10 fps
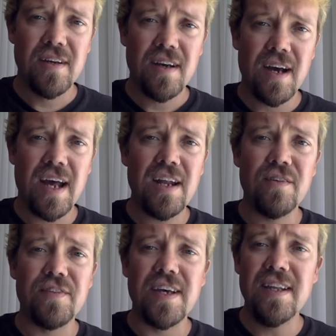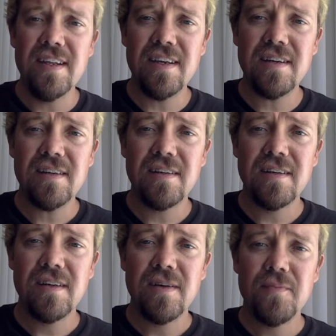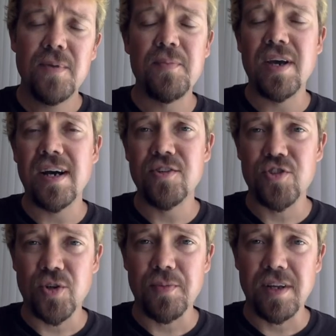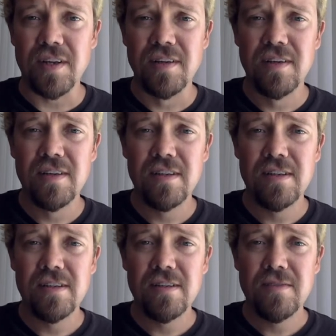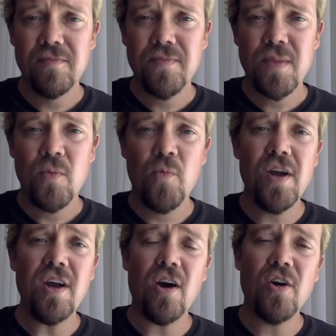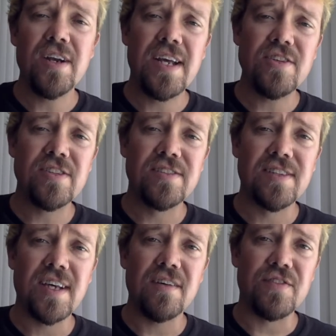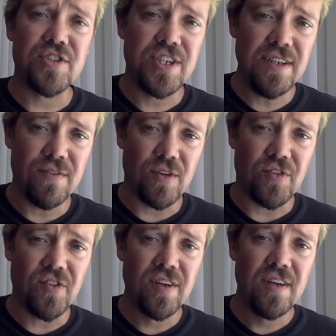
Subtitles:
ahead of India, but behind Germany. We are a nation state of achievers,